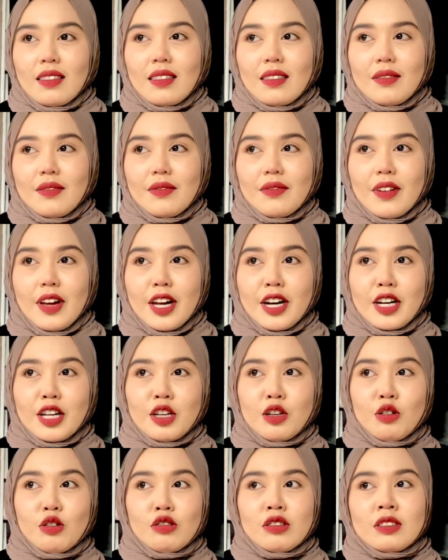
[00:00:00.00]
very
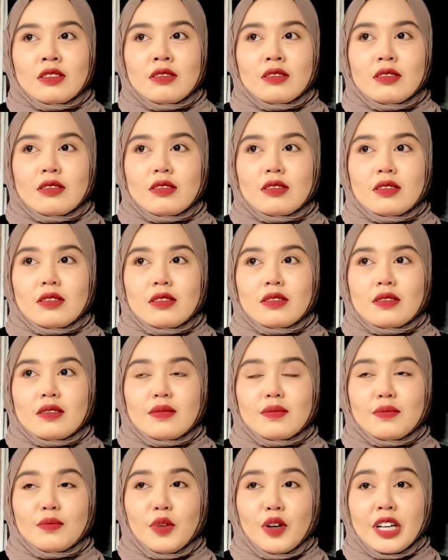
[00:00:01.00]
good
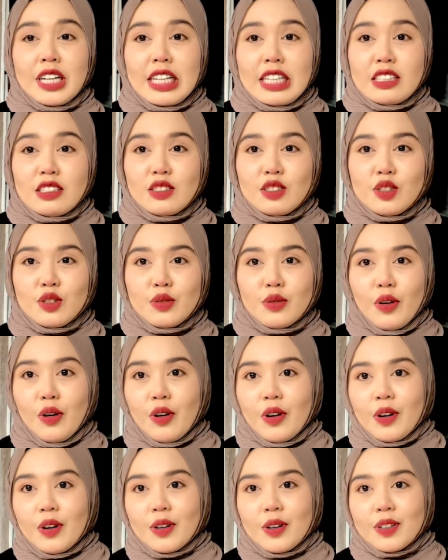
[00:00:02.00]
morning to
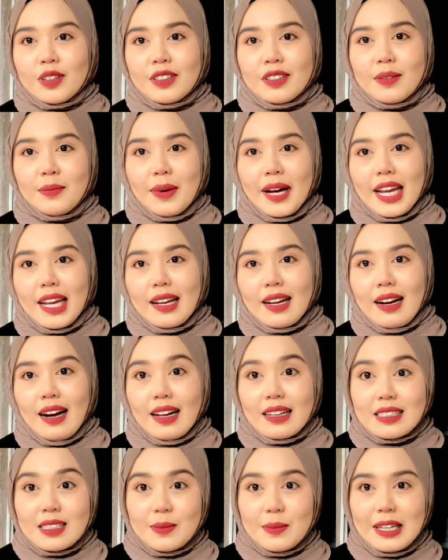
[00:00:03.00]
all my
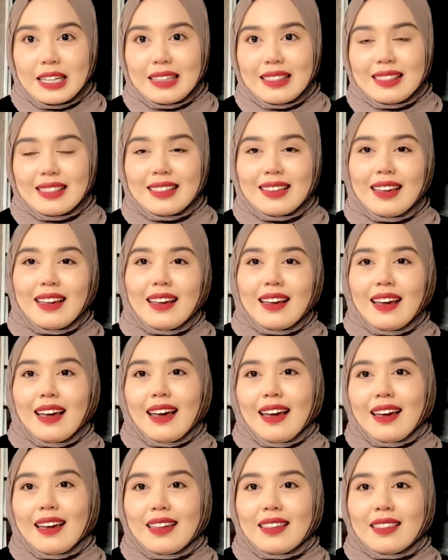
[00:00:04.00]
classmates
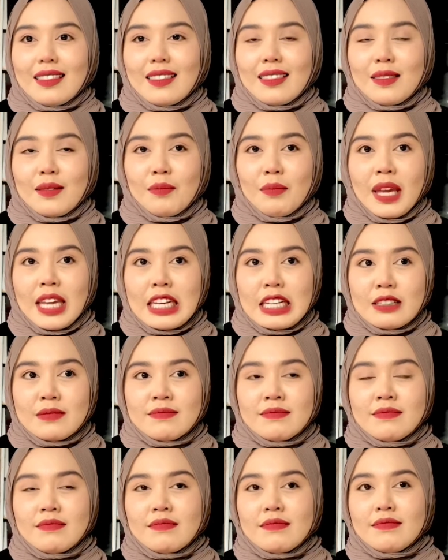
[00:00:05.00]
and
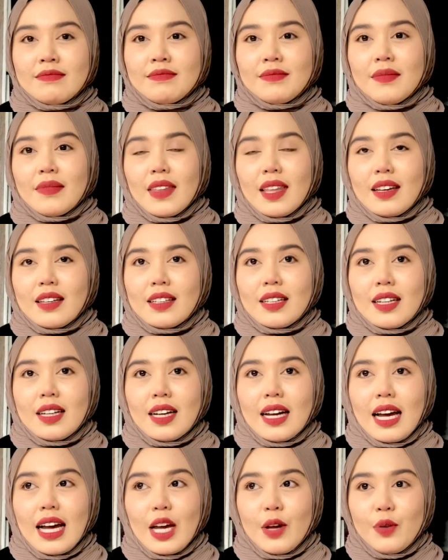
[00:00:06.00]
madam.
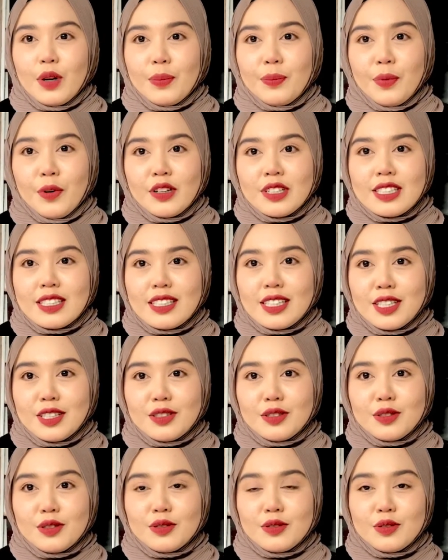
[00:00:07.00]
I will proceed
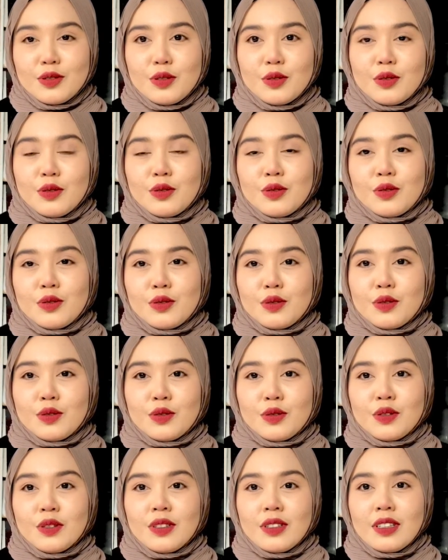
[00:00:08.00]
to
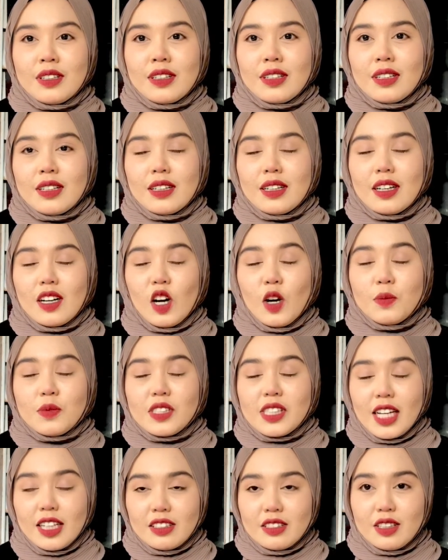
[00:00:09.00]

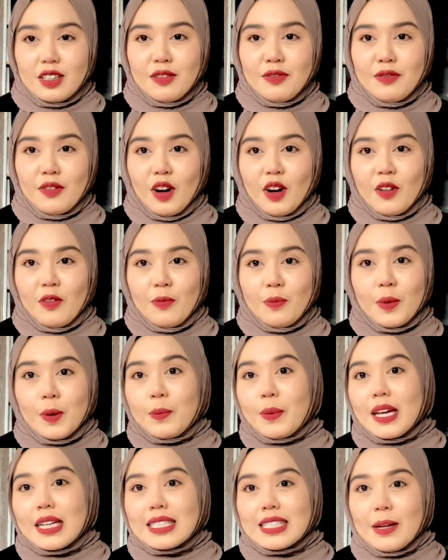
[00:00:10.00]
objective of
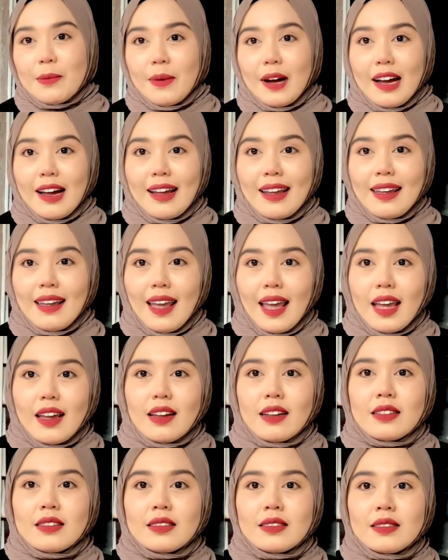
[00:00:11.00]
Ppsmi
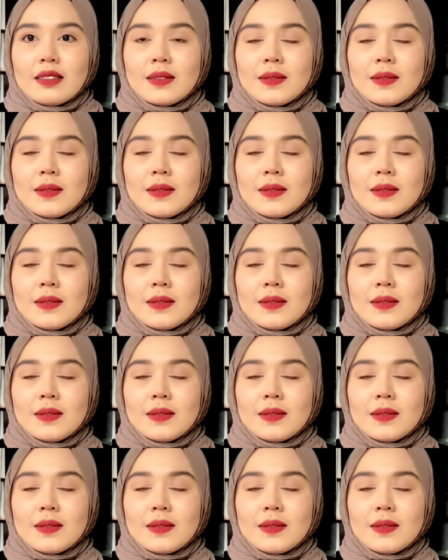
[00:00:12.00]
and